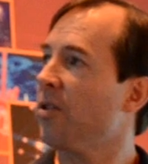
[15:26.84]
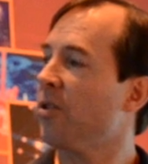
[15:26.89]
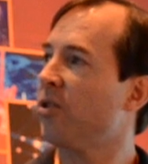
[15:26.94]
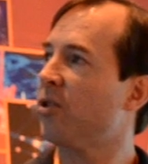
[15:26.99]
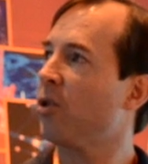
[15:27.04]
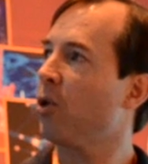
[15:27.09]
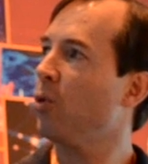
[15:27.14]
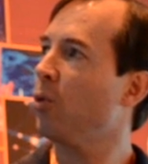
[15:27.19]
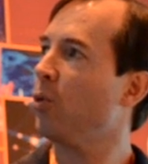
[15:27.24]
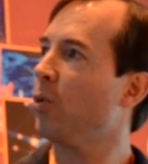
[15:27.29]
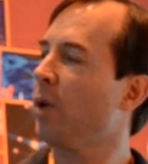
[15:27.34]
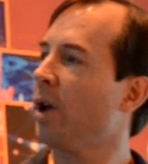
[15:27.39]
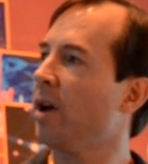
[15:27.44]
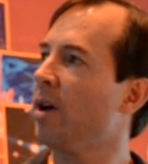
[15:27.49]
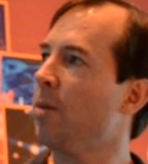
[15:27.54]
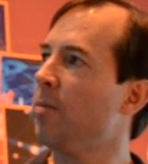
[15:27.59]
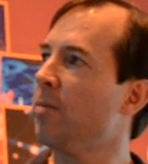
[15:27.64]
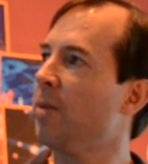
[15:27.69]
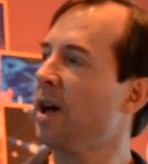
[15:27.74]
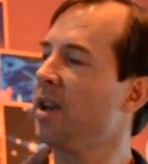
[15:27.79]
So
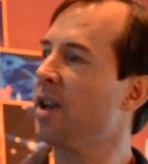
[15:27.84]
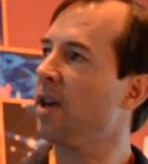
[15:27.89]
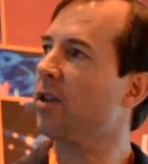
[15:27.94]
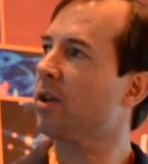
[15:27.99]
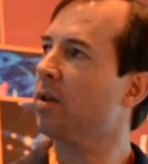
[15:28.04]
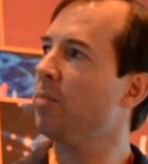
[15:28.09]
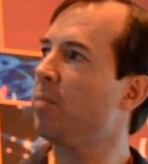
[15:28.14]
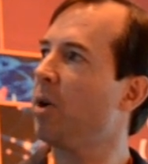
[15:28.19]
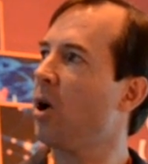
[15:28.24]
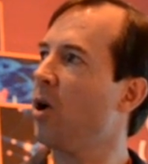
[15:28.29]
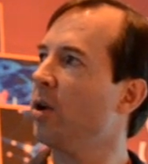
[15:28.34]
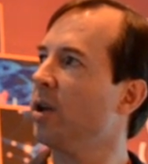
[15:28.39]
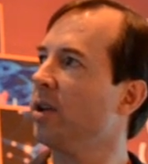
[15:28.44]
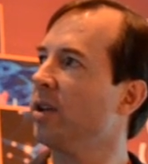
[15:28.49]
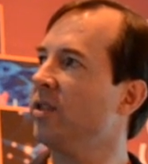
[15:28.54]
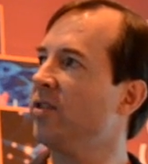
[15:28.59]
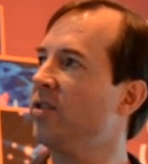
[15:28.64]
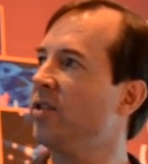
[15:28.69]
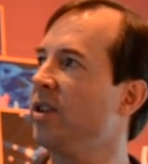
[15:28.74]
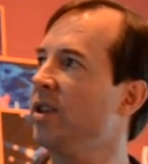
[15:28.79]
another
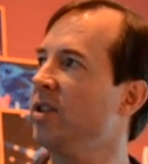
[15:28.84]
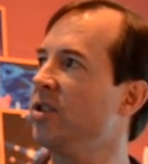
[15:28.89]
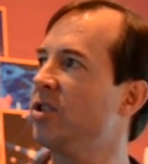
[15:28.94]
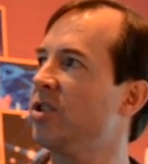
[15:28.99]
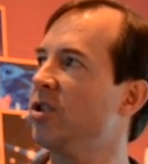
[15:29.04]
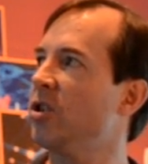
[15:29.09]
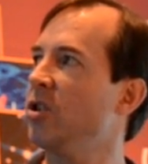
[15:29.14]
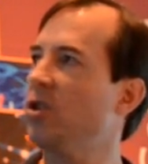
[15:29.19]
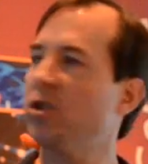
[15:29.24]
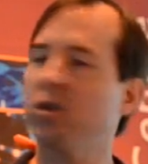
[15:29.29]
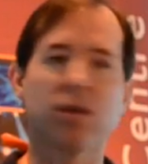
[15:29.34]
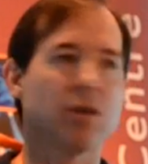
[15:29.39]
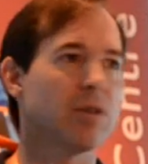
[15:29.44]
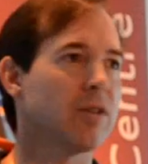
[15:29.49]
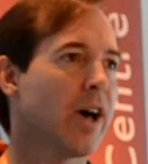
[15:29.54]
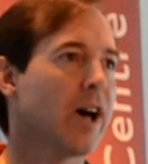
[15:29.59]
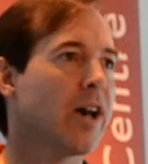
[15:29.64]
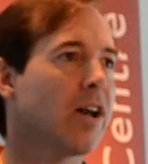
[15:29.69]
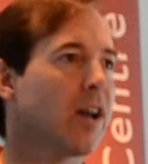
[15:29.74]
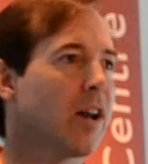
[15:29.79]
component is the institutional
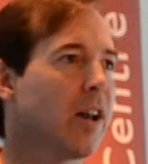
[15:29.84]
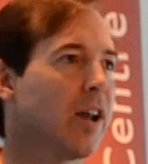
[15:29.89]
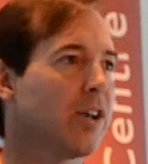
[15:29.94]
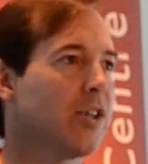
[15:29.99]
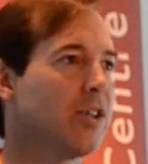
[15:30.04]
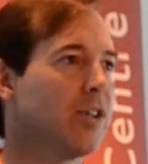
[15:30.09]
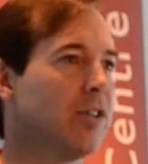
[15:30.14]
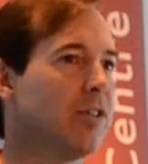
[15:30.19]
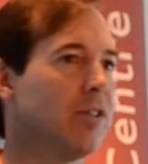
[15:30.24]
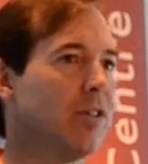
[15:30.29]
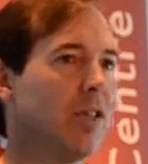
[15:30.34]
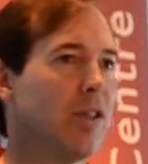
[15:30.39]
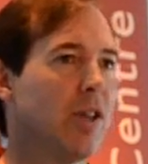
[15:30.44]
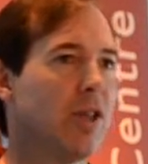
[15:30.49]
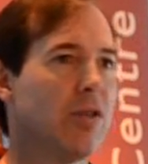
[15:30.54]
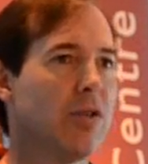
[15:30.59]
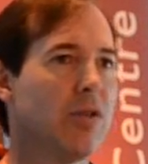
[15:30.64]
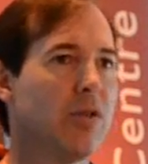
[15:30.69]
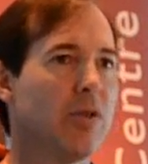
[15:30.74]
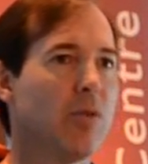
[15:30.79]
data collection,
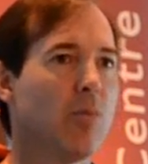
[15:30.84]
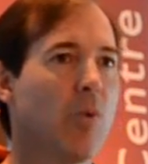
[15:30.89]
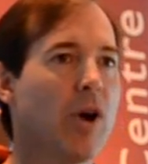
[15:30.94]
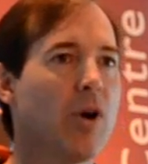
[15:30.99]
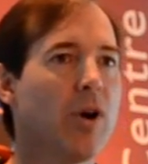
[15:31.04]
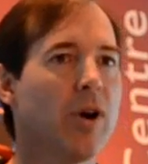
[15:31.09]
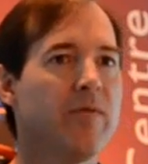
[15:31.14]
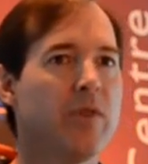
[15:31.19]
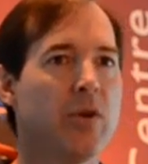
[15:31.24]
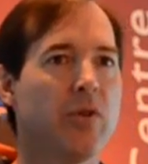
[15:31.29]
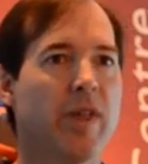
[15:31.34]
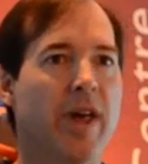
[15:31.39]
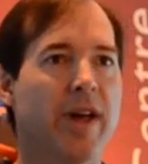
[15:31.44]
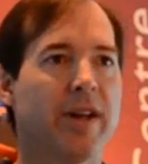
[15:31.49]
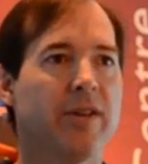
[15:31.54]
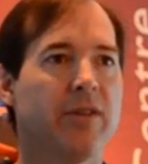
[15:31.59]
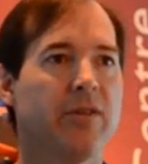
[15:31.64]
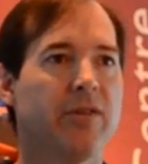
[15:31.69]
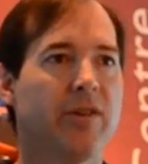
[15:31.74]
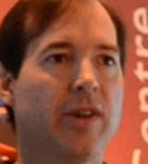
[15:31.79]
and the way I view
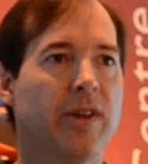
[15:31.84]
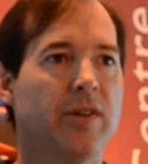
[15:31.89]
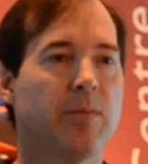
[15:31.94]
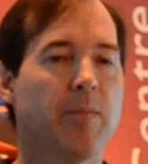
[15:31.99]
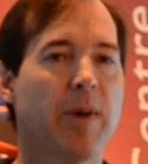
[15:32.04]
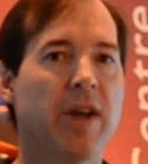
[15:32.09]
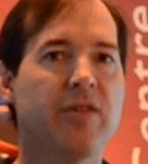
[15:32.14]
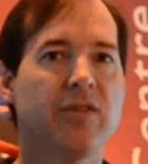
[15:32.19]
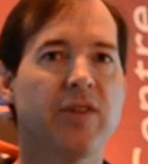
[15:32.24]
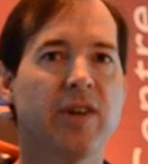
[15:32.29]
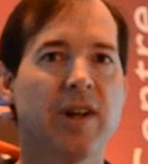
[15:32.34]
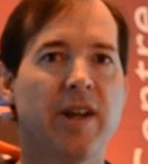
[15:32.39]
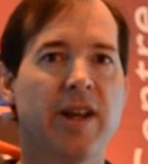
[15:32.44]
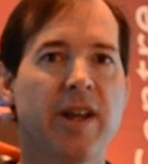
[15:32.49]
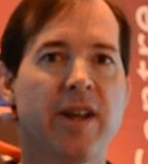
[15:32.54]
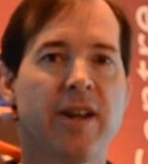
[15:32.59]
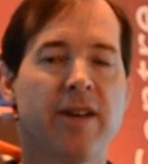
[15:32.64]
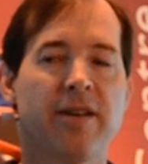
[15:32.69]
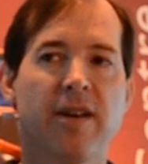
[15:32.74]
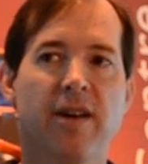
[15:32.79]
that is it's
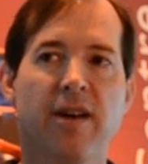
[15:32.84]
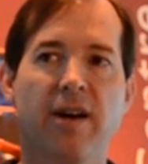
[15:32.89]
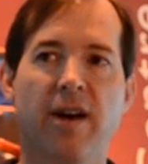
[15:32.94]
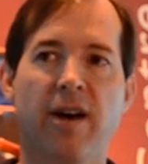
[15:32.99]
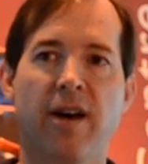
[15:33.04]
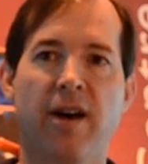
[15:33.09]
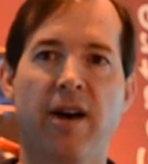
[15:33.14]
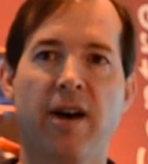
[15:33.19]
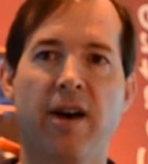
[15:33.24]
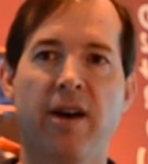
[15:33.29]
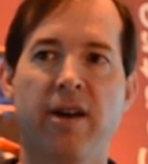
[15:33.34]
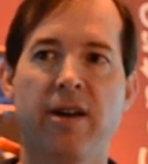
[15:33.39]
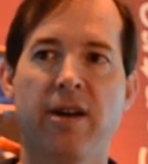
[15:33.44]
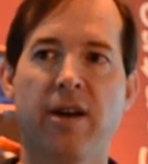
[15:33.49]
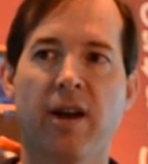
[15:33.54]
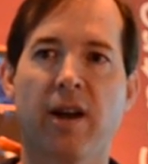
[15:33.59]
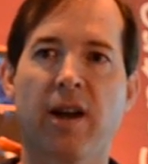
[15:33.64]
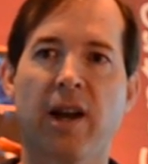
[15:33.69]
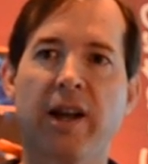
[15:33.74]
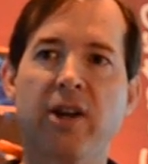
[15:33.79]
basically
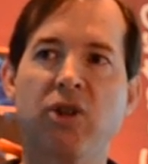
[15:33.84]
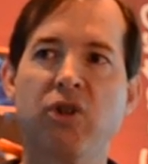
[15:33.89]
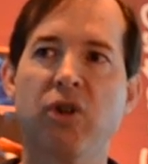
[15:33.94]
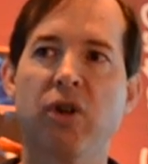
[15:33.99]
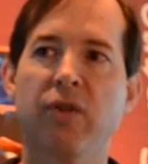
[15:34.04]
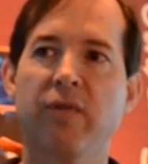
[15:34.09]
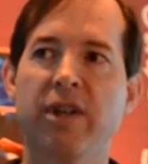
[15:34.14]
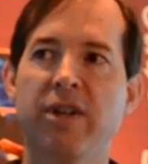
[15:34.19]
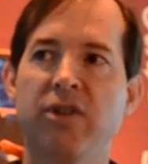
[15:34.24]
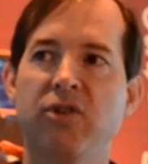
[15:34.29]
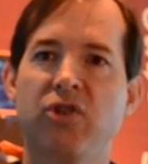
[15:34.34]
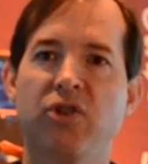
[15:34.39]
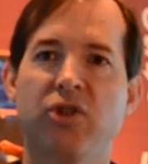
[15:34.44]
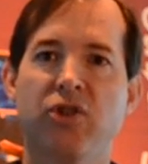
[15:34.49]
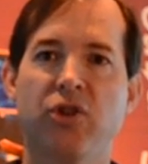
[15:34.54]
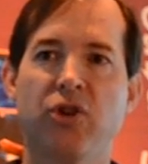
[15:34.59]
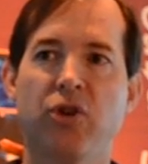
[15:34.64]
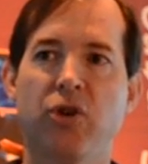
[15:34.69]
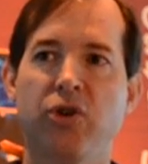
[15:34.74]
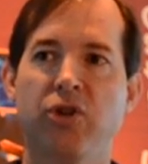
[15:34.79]
a collection of an
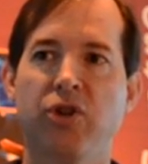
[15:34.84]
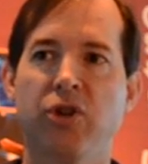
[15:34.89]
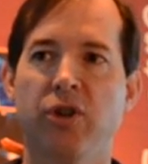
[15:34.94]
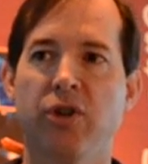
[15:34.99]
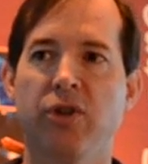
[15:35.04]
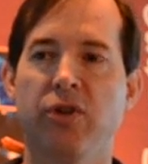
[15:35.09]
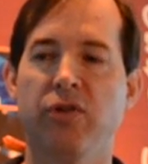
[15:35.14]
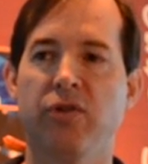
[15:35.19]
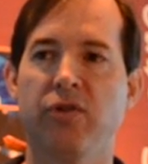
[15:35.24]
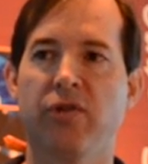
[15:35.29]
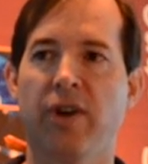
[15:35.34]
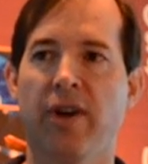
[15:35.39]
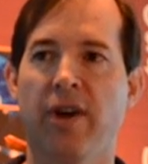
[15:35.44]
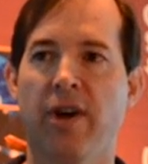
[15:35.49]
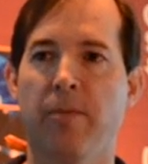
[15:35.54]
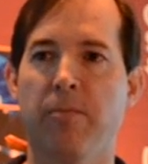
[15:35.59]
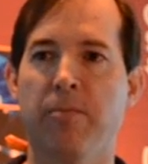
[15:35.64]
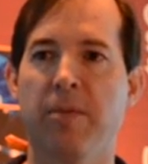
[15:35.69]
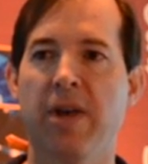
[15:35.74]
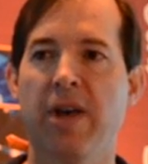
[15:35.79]
institution's
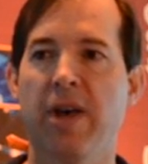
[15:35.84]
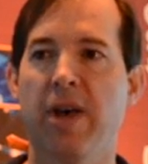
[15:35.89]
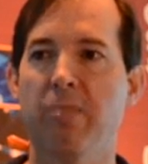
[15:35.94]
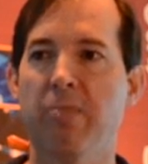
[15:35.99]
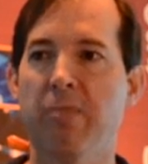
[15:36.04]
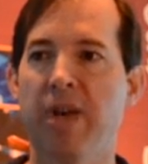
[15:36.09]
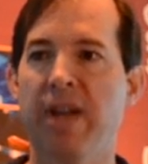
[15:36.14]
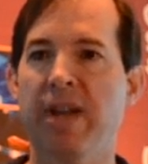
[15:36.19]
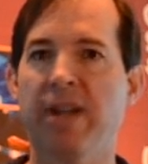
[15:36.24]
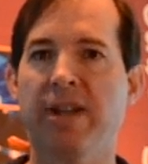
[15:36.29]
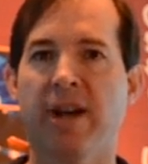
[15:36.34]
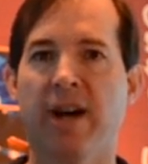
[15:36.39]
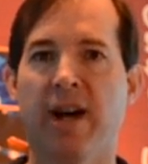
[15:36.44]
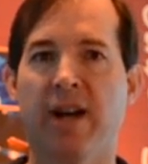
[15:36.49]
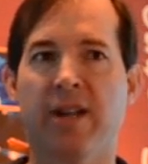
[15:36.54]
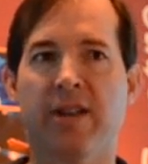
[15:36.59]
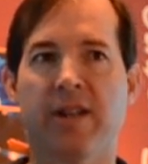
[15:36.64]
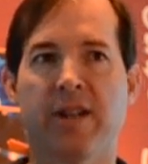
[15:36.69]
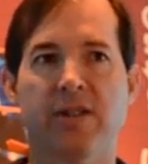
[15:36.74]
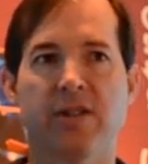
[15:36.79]

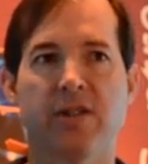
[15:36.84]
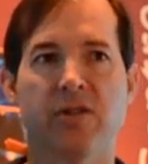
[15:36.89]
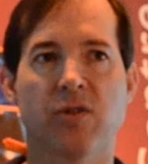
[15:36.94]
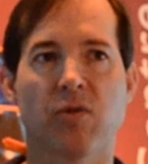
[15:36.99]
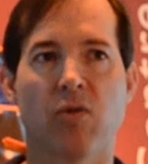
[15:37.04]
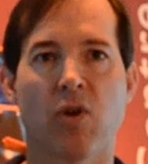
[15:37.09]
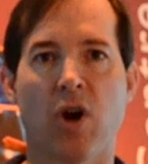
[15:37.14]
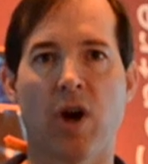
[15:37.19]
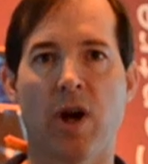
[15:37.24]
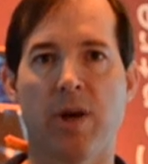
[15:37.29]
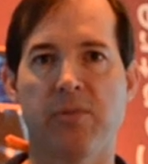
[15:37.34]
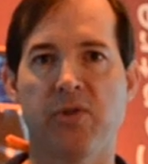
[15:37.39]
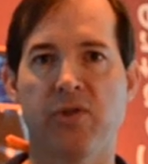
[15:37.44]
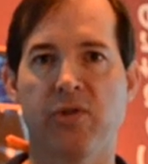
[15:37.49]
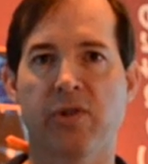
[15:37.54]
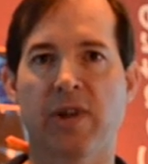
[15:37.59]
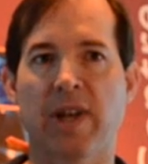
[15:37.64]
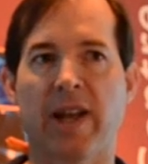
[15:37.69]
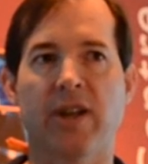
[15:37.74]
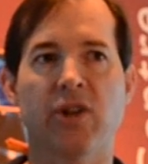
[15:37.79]
metadata that
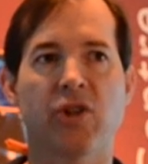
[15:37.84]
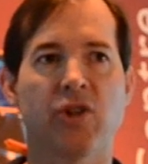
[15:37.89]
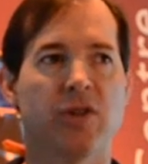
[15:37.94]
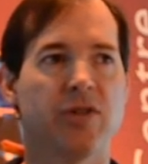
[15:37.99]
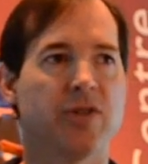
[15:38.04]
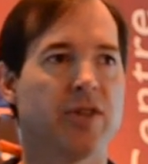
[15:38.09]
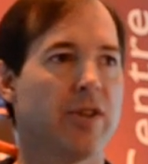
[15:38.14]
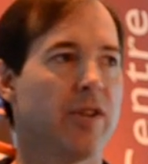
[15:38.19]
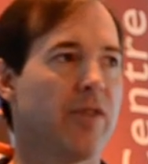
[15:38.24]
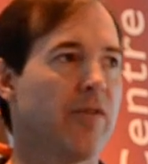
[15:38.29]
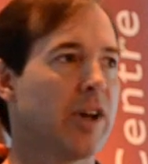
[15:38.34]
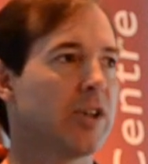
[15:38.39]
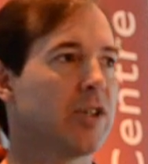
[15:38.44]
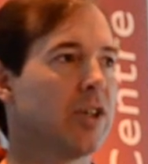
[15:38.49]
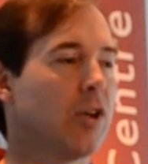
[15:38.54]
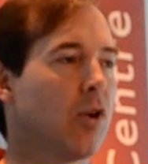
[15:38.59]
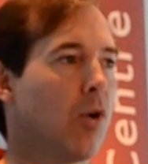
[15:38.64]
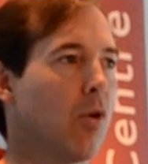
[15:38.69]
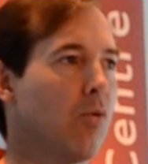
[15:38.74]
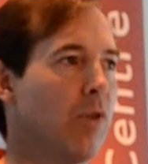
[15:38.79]
describes collections that they've
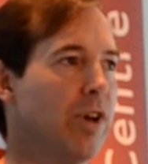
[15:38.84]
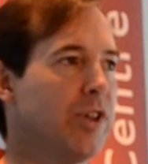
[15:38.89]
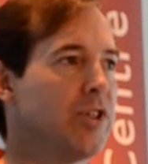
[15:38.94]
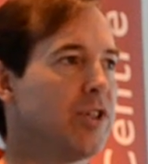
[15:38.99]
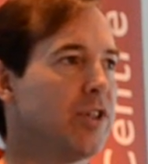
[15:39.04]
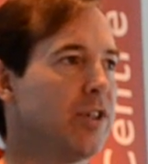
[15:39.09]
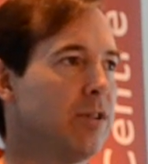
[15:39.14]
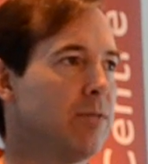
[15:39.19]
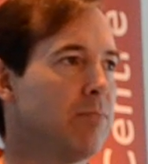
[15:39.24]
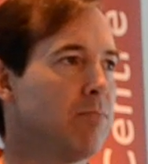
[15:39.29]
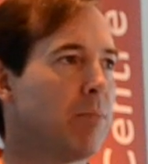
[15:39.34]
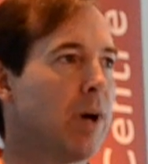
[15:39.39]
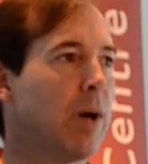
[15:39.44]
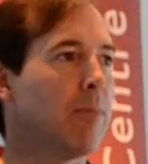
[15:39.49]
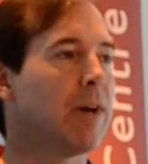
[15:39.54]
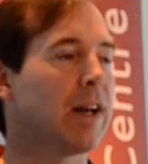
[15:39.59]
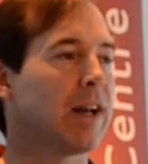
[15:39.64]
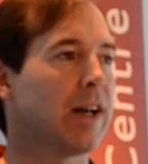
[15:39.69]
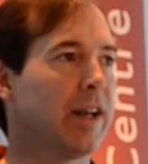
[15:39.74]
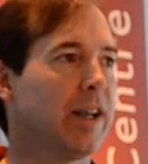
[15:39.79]
actually got registered
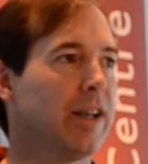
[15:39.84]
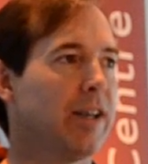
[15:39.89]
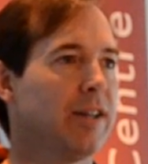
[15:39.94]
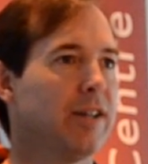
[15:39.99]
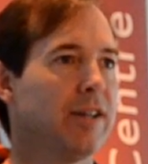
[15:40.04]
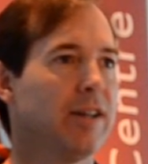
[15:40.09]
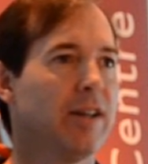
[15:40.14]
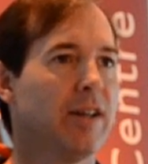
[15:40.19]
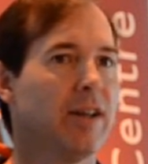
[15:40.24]
publicly.